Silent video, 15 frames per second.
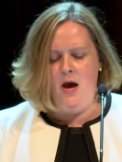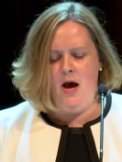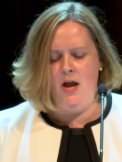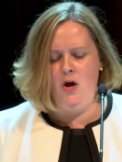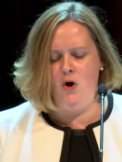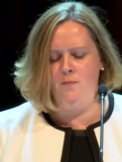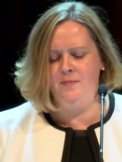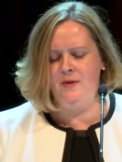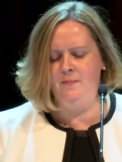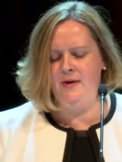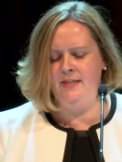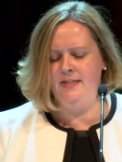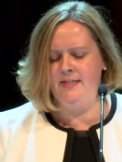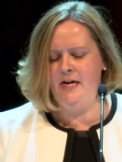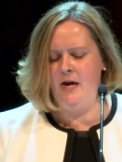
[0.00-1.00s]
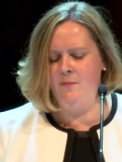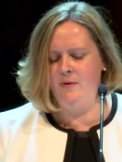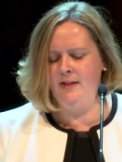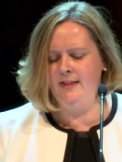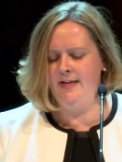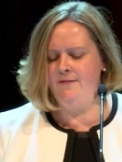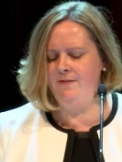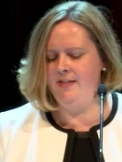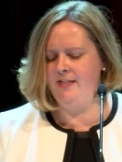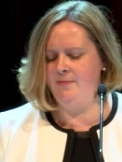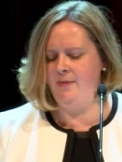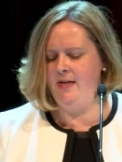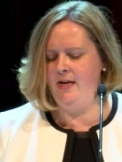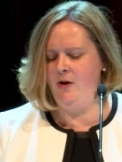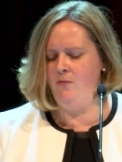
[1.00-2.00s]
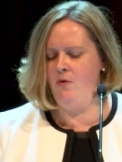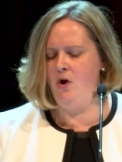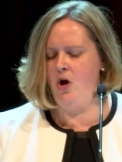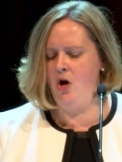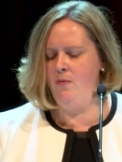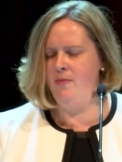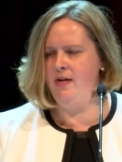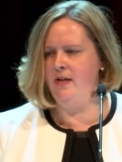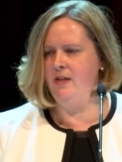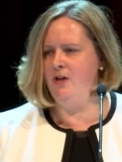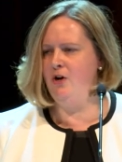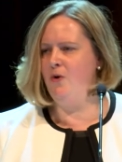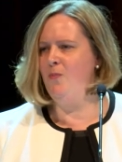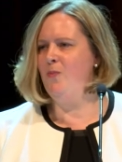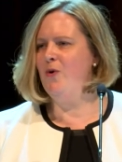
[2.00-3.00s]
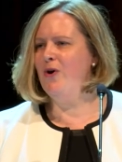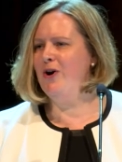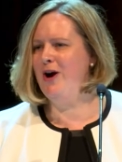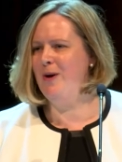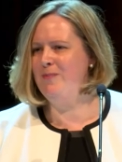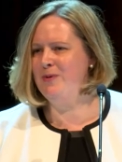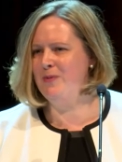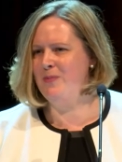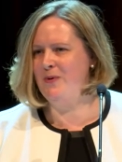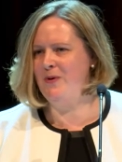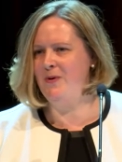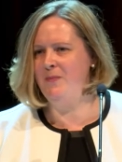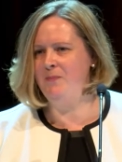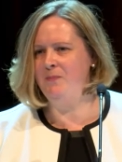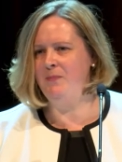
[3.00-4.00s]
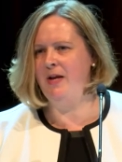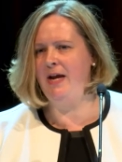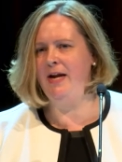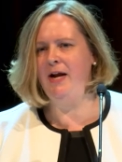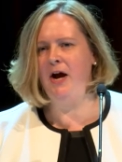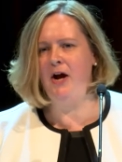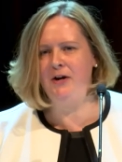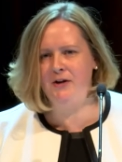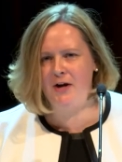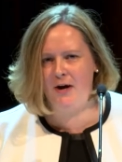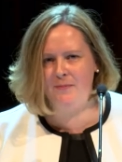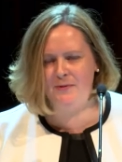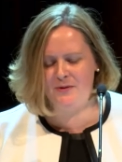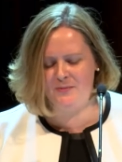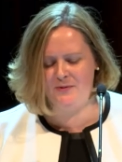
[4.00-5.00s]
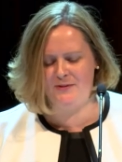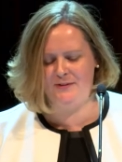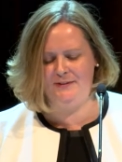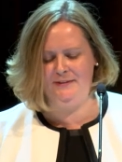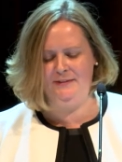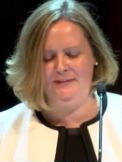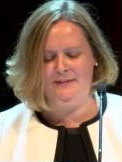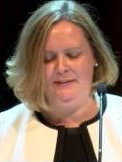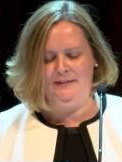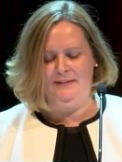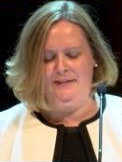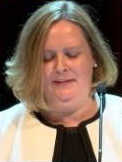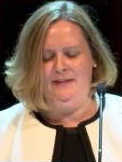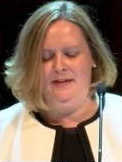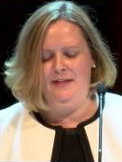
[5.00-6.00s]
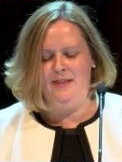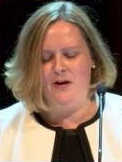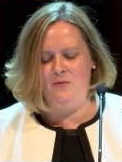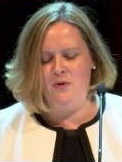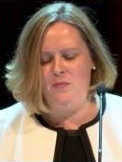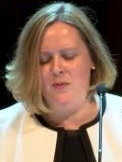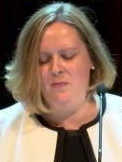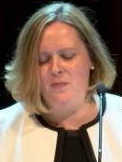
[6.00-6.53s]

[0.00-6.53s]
I hope that by the time we leave this meeting, we'll all be a little more comfortable getting uncomfortable. that we'll be